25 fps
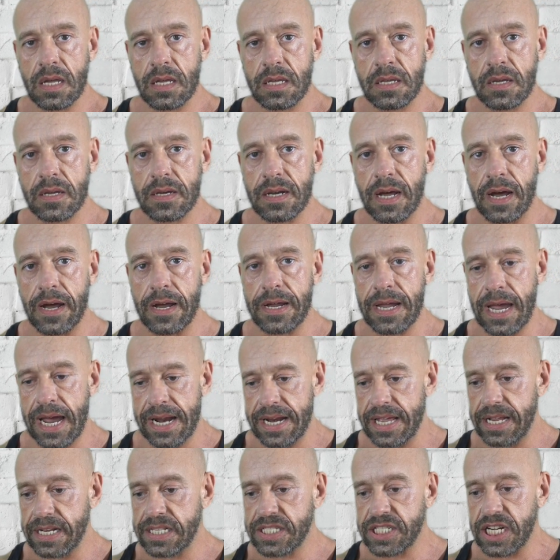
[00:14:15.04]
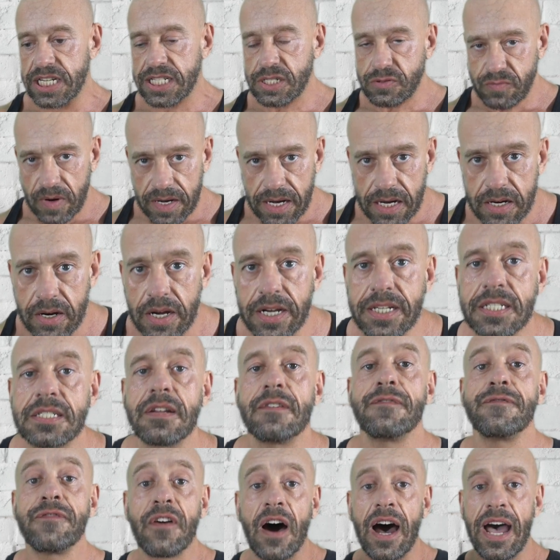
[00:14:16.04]
And it just really lights a
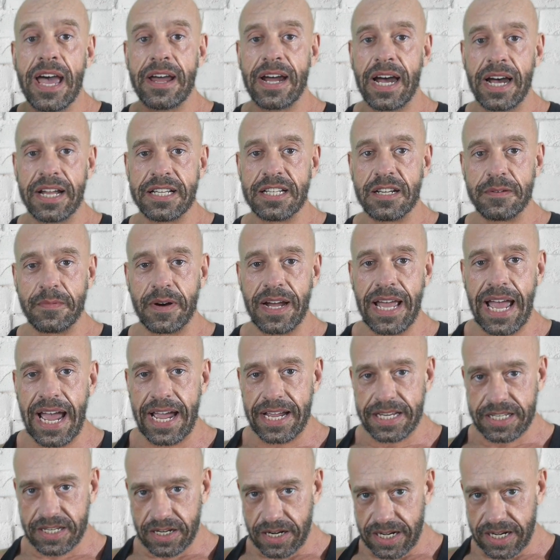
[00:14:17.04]
fire under my ass.